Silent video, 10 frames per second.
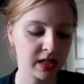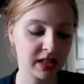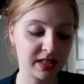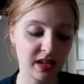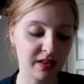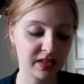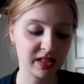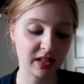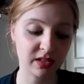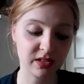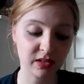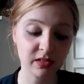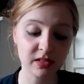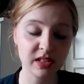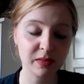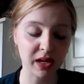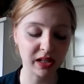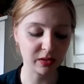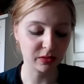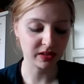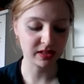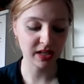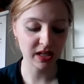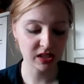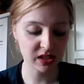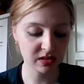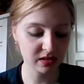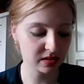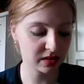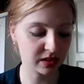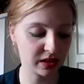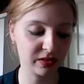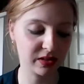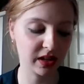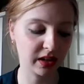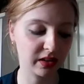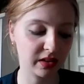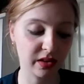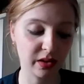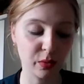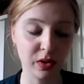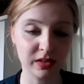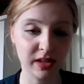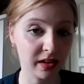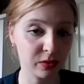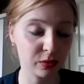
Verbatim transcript: He served as a consultant to many organizations, including the World Health